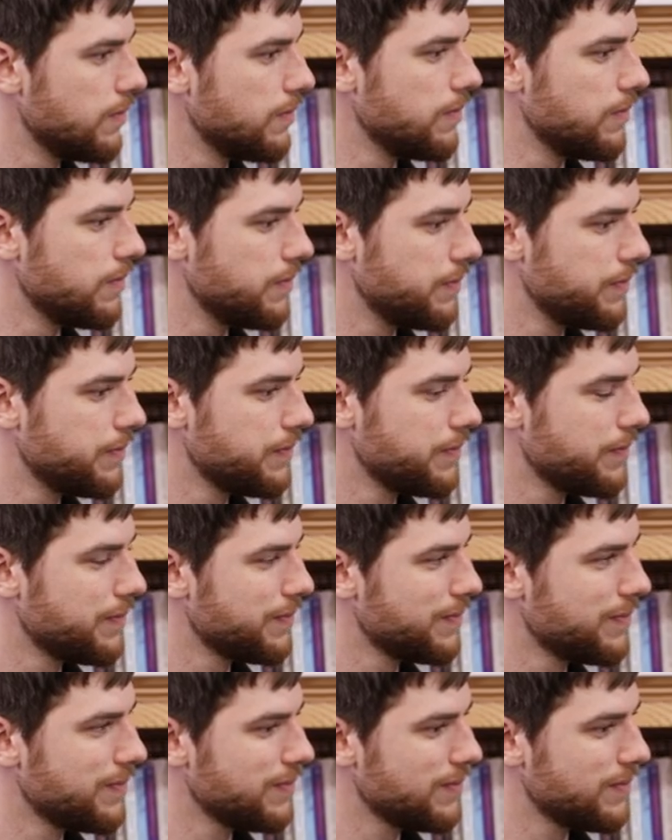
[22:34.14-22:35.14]

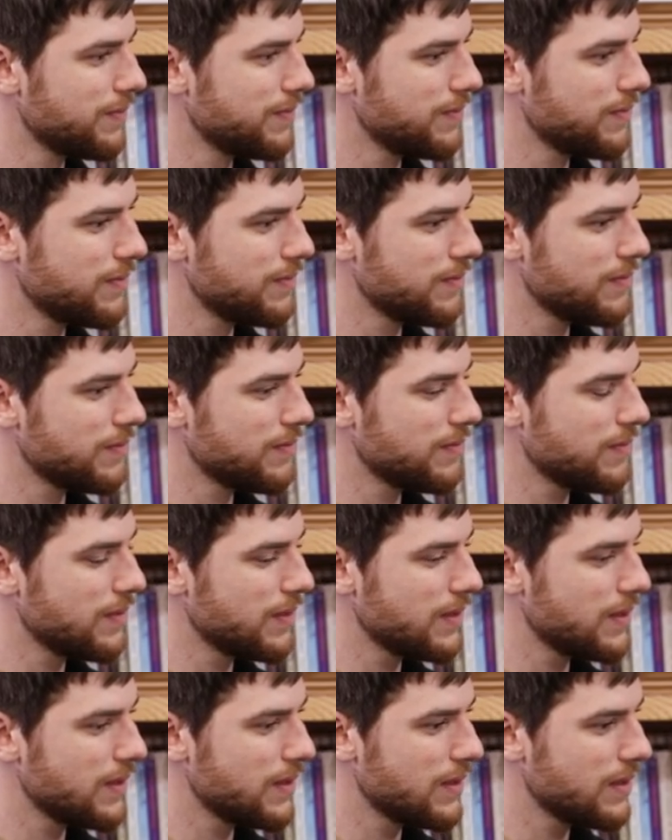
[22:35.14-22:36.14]

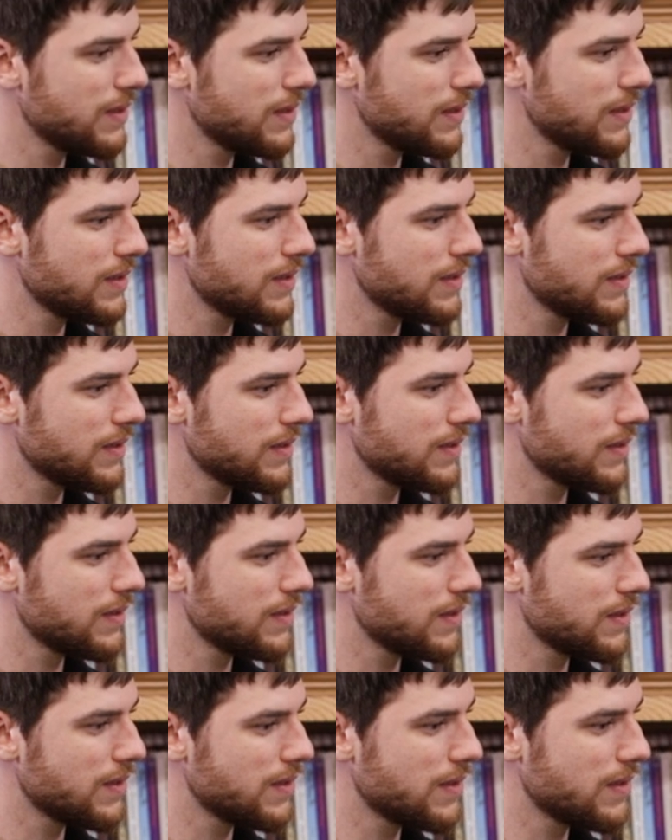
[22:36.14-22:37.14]

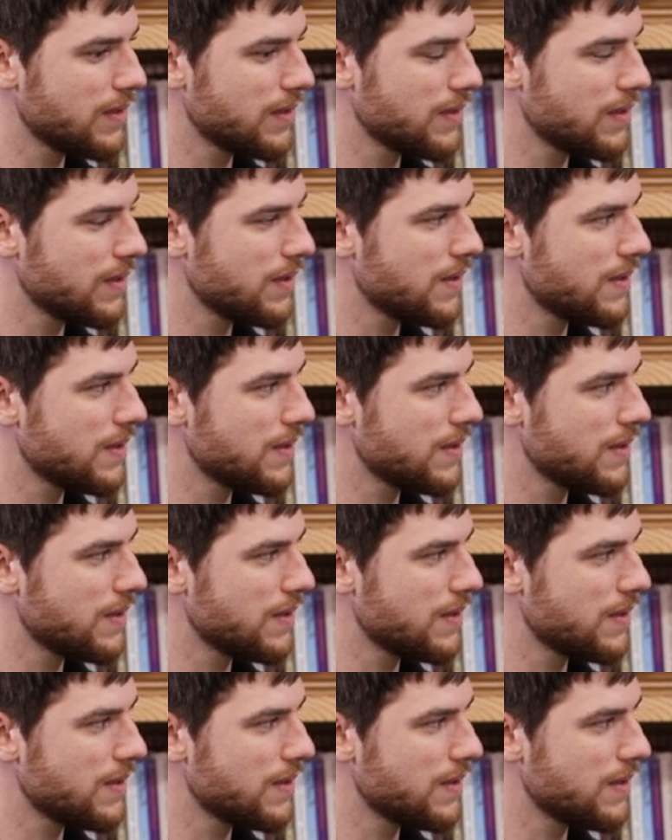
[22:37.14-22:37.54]
No words are spoken by the person on screen.